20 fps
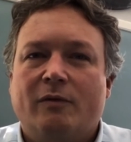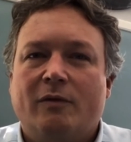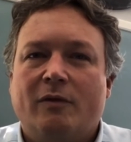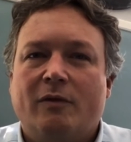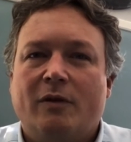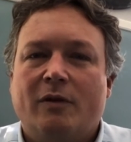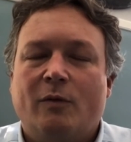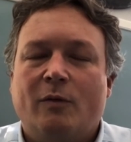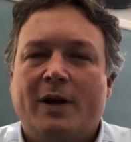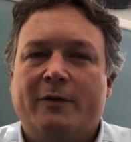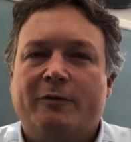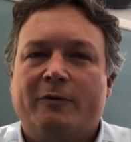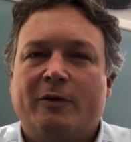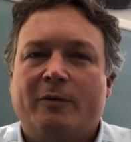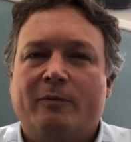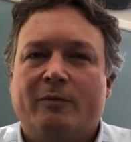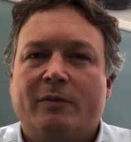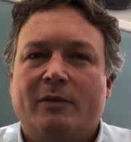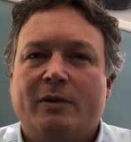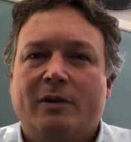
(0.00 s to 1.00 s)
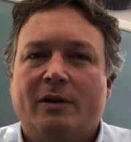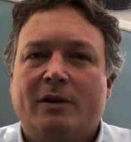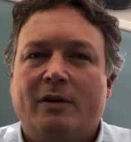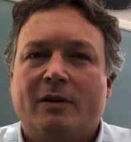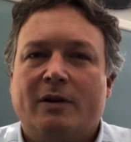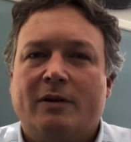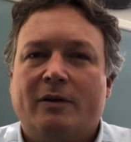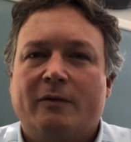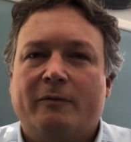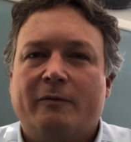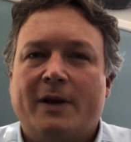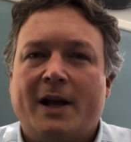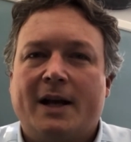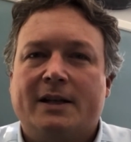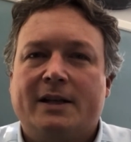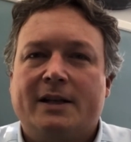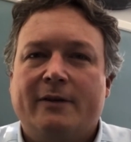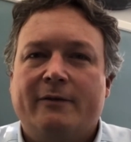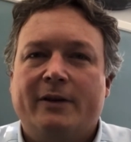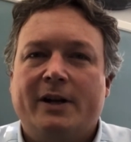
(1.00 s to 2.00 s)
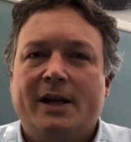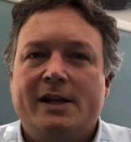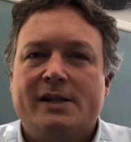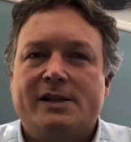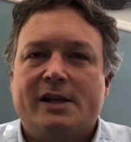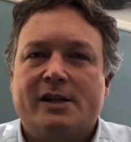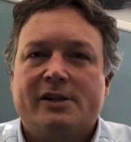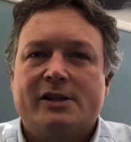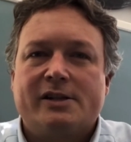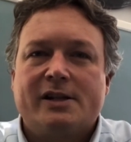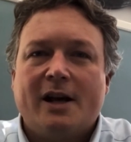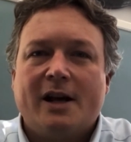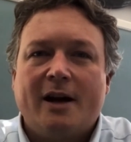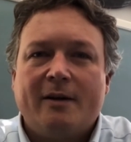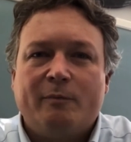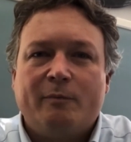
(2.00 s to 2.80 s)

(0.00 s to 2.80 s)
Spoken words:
away from activities and just